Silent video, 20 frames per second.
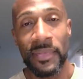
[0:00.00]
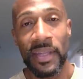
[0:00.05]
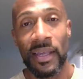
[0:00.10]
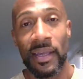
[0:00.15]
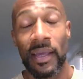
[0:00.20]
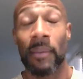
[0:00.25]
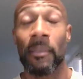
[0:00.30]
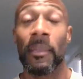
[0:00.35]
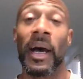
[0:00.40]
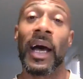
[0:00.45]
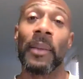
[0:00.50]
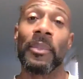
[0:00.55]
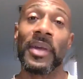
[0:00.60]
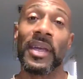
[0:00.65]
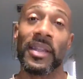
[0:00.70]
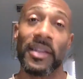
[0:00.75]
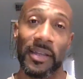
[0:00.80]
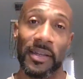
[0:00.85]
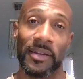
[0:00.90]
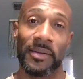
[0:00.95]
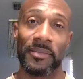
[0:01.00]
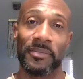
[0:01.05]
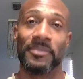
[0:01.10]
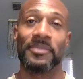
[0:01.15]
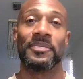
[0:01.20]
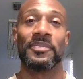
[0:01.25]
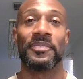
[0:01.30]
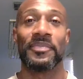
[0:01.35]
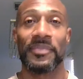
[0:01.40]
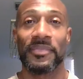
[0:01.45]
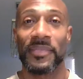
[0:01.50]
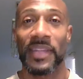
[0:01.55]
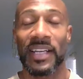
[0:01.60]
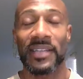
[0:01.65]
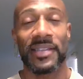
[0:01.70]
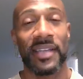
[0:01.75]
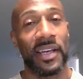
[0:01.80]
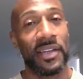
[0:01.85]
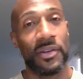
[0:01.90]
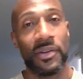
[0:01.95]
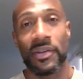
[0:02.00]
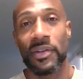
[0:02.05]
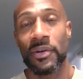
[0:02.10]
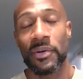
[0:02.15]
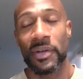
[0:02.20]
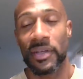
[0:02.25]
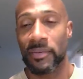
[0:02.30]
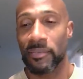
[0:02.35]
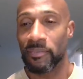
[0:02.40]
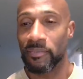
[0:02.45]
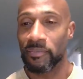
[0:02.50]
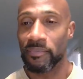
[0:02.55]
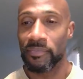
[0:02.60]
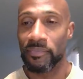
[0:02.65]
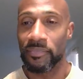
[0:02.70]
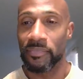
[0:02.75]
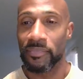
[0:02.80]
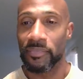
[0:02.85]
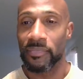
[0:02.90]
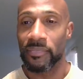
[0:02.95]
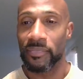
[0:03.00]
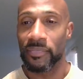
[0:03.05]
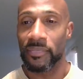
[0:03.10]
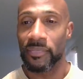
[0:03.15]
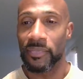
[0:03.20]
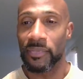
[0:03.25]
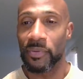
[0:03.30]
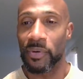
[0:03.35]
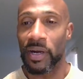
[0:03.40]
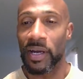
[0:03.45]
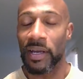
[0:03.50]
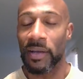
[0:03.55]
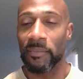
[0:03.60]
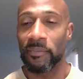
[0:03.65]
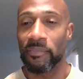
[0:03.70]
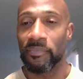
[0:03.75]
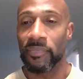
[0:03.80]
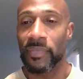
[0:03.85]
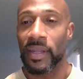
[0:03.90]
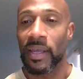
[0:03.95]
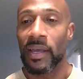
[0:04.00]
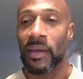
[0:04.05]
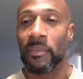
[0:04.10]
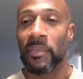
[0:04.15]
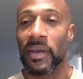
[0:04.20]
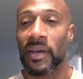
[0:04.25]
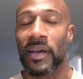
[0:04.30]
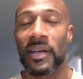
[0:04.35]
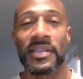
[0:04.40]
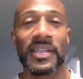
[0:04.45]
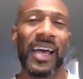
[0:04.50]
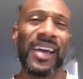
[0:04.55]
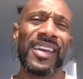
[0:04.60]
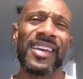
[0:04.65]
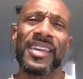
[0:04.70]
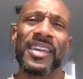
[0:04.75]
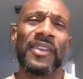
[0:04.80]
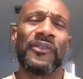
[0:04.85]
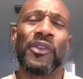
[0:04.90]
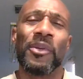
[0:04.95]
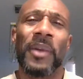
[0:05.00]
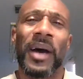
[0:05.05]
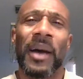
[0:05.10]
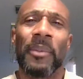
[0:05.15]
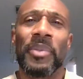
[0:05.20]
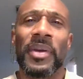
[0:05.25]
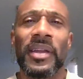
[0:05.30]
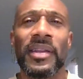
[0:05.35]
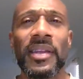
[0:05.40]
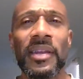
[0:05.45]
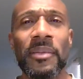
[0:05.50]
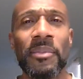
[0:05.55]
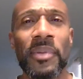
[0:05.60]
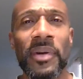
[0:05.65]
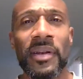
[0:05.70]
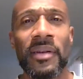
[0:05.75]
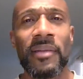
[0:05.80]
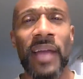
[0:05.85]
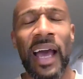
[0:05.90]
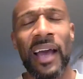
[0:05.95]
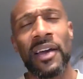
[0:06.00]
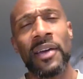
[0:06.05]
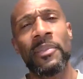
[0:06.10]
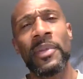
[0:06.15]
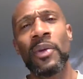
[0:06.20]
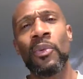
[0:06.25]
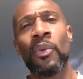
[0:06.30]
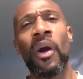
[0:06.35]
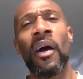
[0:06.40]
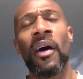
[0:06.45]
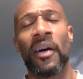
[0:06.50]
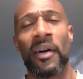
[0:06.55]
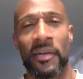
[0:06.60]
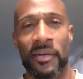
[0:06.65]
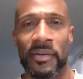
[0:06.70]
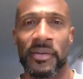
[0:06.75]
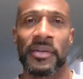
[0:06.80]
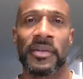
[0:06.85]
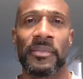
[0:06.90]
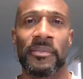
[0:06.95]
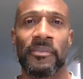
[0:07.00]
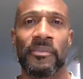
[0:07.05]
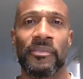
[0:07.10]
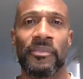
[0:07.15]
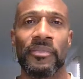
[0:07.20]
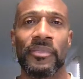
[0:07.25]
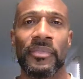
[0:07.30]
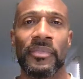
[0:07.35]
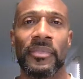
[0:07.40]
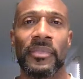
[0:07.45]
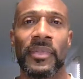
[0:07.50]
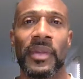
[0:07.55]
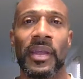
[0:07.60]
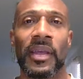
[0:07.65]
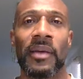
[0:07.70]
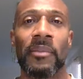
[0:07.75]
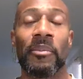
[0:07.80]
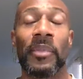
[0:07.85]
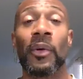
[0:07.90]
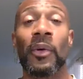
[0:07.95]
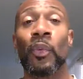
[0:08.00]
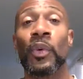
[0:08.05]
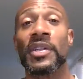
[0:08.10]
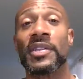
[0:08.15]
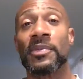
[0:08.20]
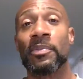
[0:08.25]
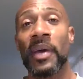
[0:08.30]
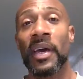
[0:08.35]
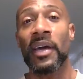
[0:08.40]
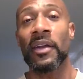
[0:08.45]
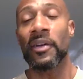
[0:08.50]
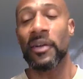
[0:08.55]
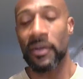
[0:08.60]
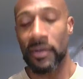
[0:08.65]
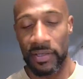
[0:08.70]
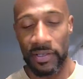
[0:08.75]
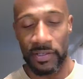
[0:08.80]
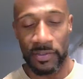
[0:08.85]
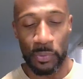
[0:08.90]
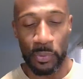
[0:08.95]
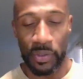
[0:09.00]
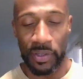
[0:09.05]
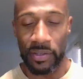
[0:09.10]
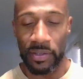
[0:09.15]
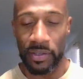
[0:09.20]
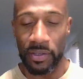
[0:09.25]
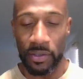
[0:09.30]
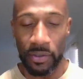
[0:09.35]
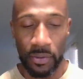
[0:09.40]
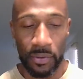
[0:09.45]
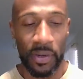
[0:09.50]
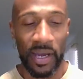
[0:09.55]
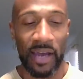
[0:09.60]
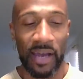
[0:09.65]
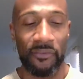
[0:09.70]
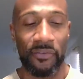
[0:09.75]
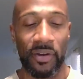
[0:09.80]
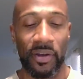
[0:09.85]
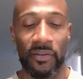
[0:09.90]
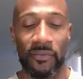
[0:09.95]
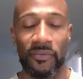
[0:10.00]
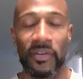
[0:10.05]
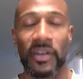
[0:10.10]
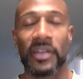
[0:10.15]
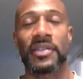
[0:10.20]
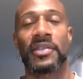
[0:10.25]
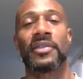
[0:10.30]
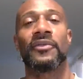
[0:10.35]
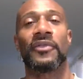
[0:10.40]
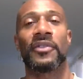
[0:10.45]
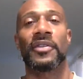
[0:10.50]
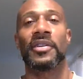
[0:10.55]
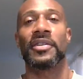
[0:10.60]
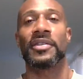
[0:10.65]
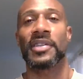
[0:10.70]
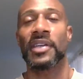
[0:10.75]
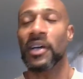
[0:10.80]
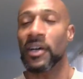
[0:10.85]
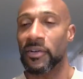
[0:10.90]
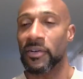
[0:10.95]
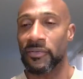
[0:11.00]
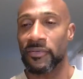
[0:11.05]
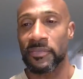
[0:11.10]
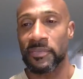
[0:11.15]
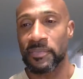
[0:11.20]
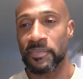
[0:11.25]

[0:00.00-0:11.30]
in my opinion. That's how you do it, right? Because I could give you my opinion, but I could be wrong. But what's better is when you have a conviction for yourself.